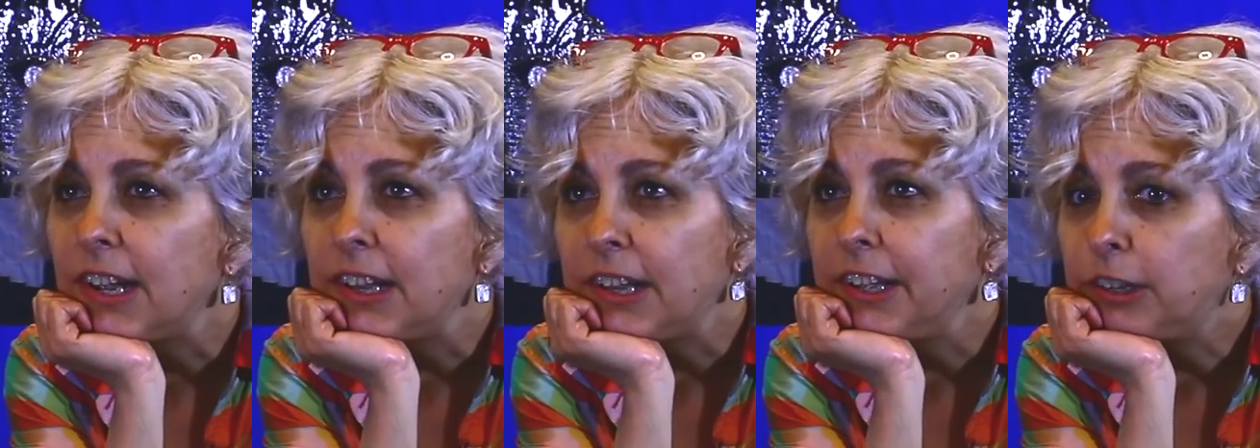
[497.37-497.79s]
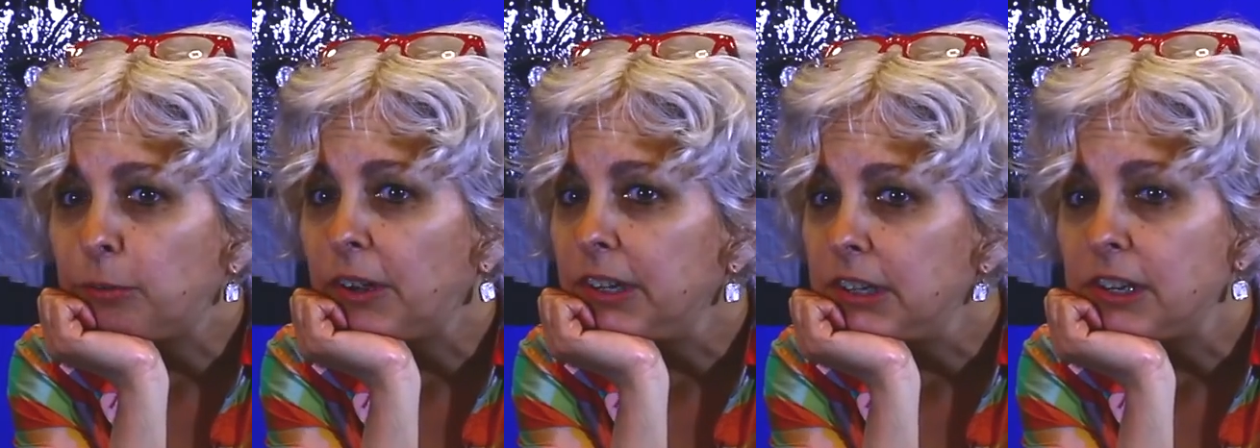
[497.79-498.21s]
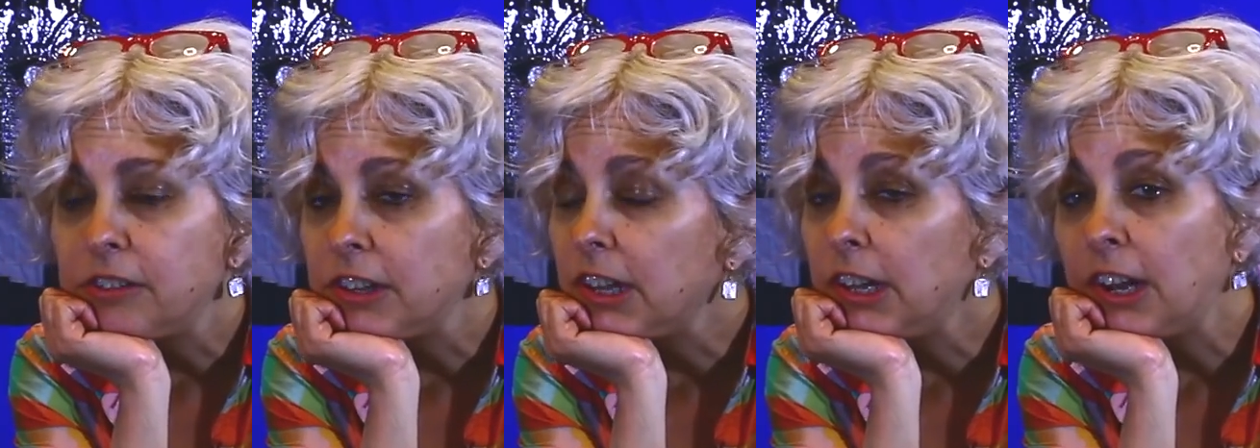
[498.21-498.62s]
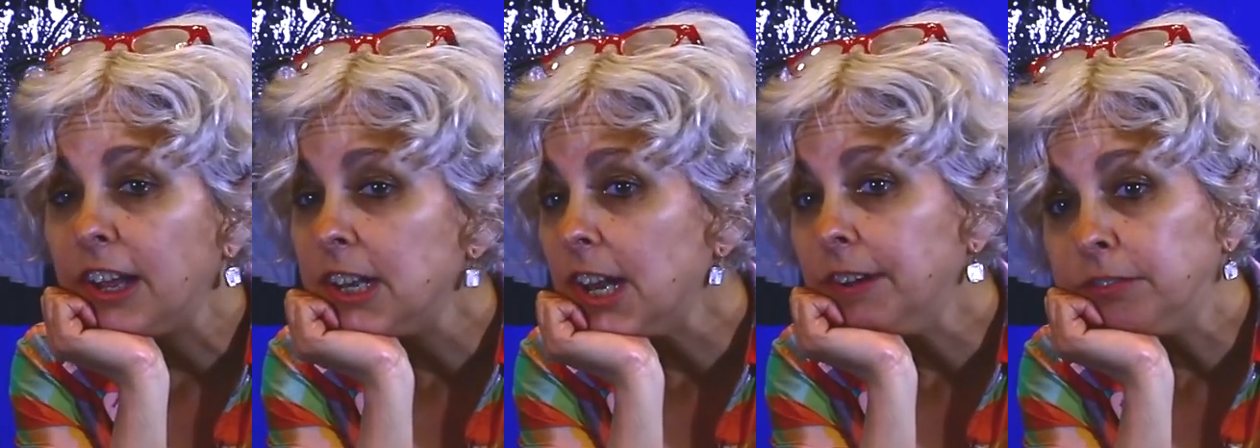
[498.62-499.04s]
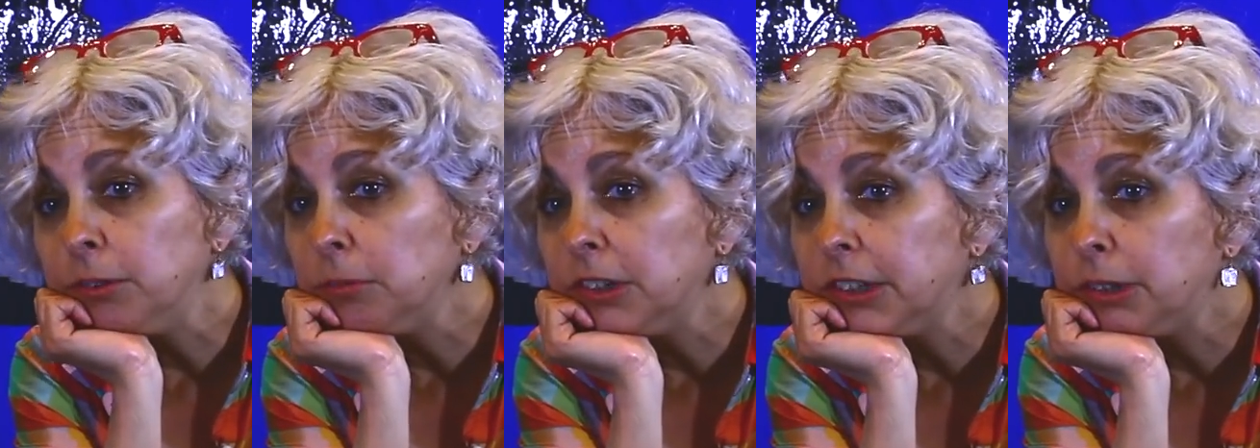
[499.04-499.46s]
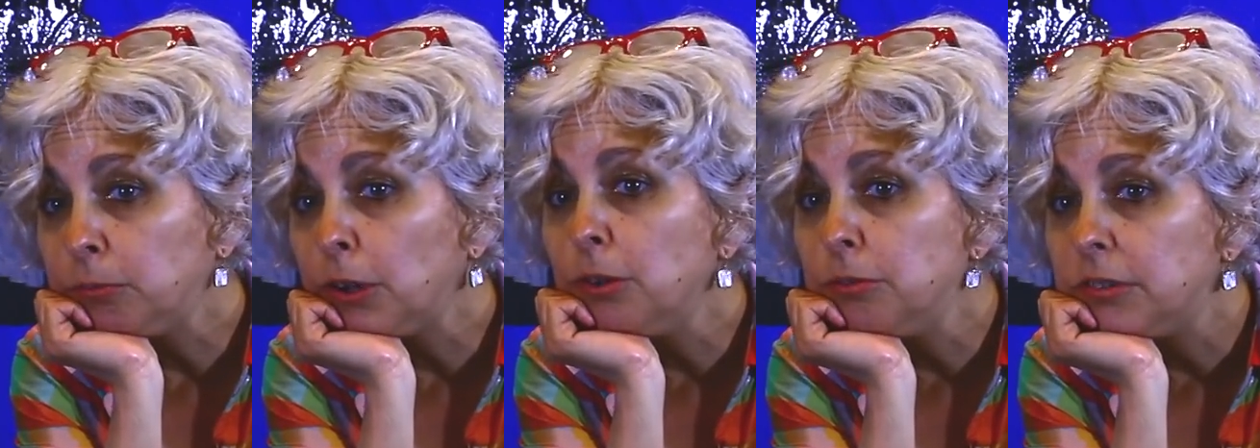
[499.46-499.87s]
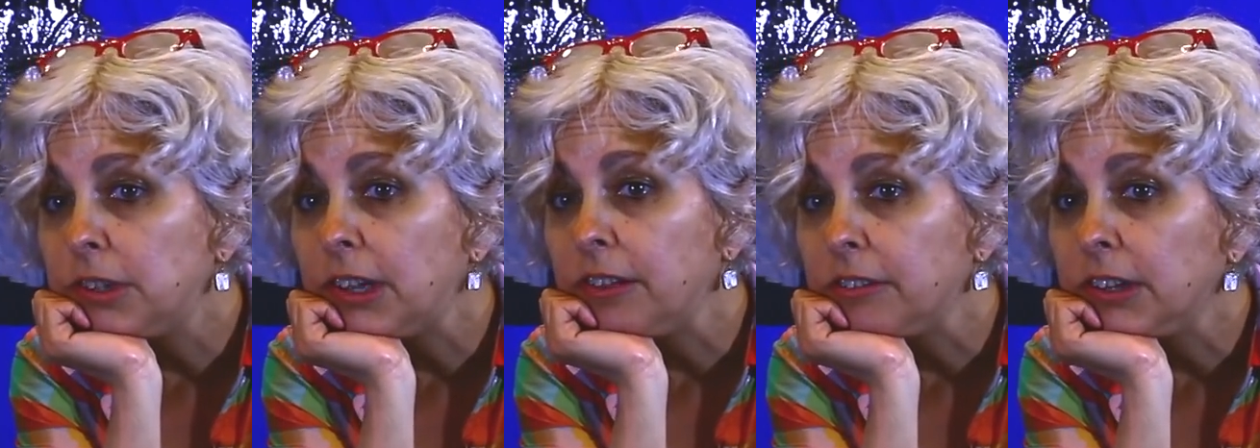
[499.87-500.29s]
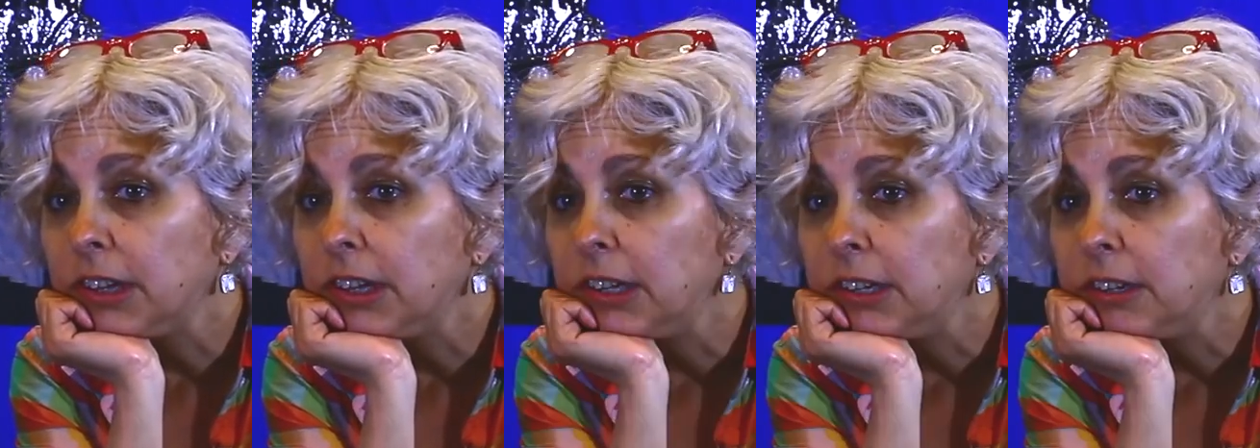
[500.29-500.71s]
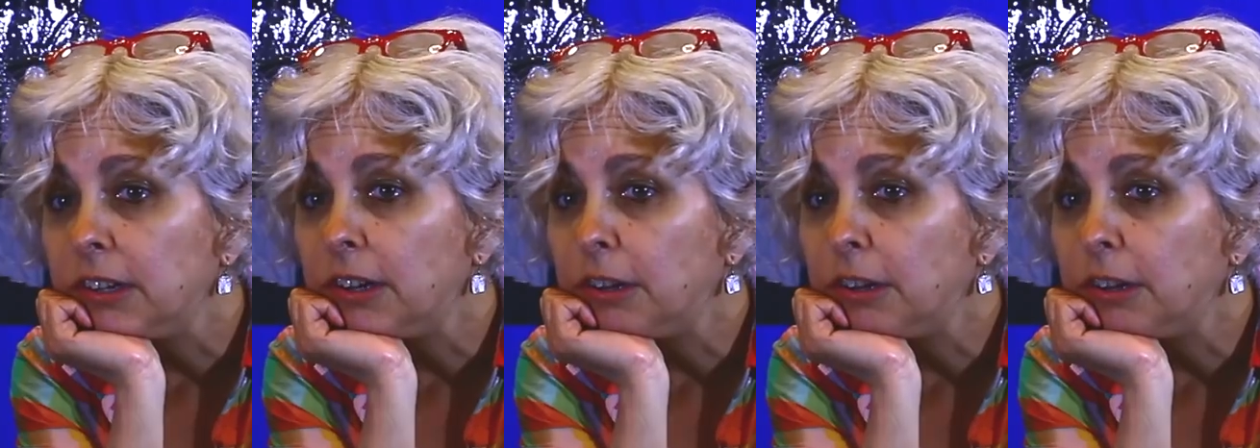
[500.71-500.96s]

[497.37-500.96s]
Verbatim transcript: I like writing as a kid? I never really wrote as a kid.